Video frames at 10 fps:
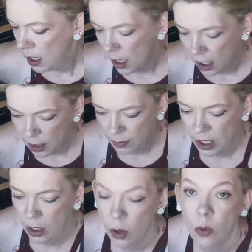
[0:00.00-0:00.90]

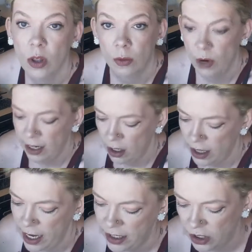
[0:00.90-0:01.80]
While I'm waiting on
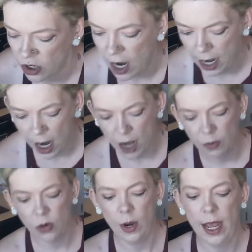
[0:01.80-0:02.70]
that to dry, I
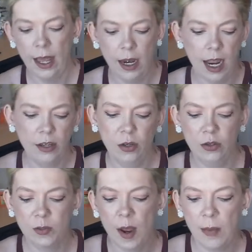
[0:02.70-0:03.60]
will go ahead and
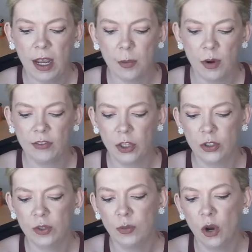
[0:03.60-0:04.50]
use my Makeup
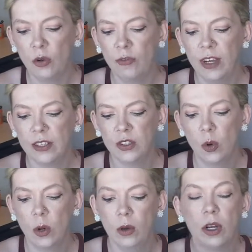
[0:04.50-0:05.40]
Revolution Pro Fix
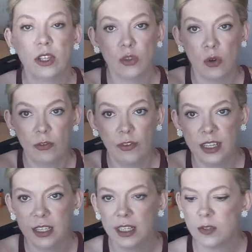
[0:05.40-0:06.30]
Oil Control
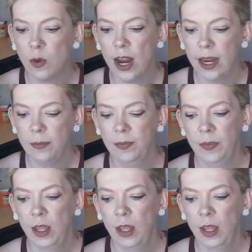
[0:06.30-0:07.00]
Fixing Spray.